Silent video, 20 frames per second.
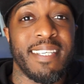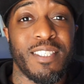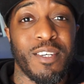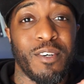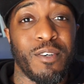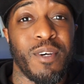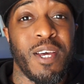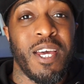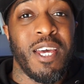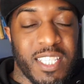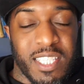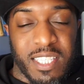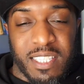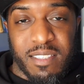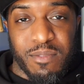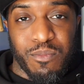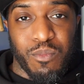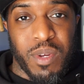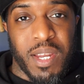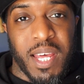So
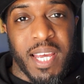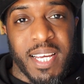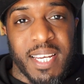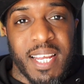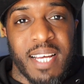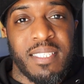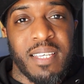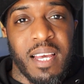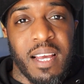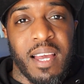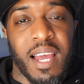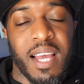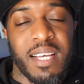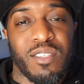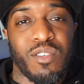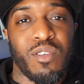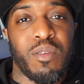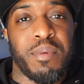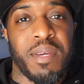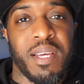when I hit that 10K, it's
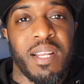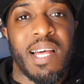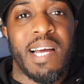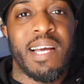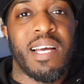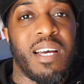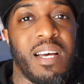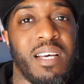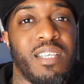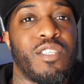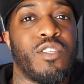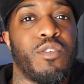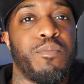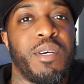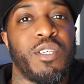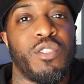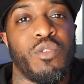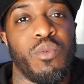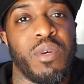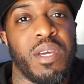going to be like a
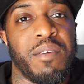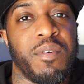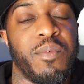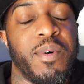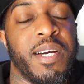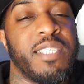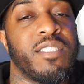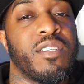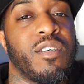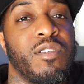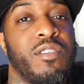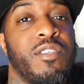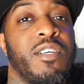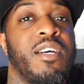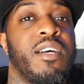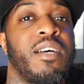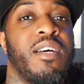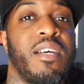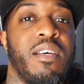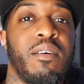special giveaway. So
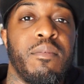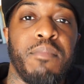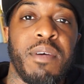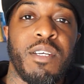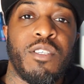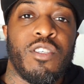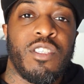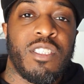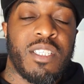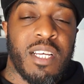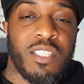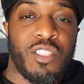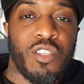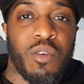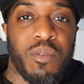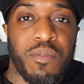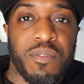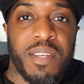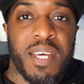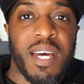make sure you stay
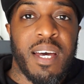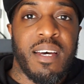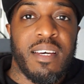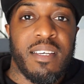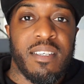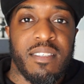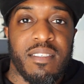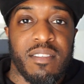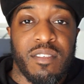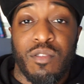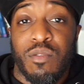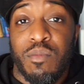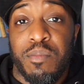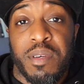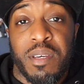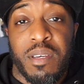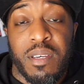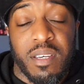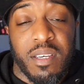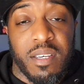tuned for that. Could
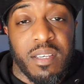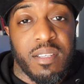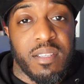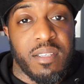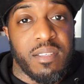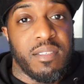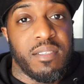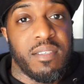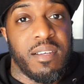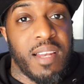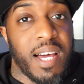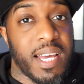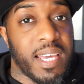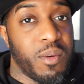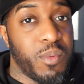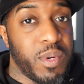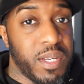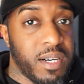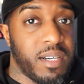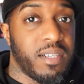be a lucky
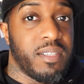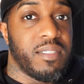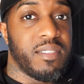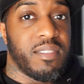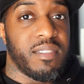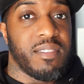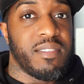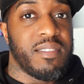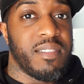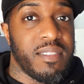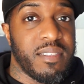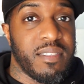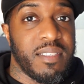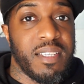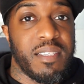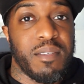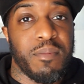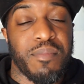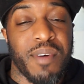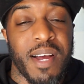winner.
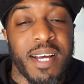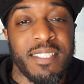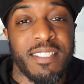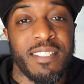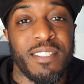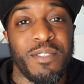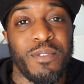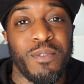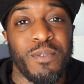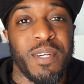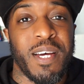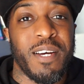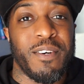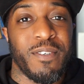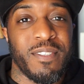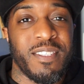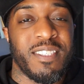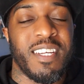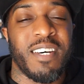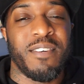Decent prizes and all that
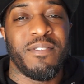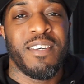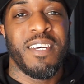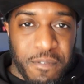good stuff.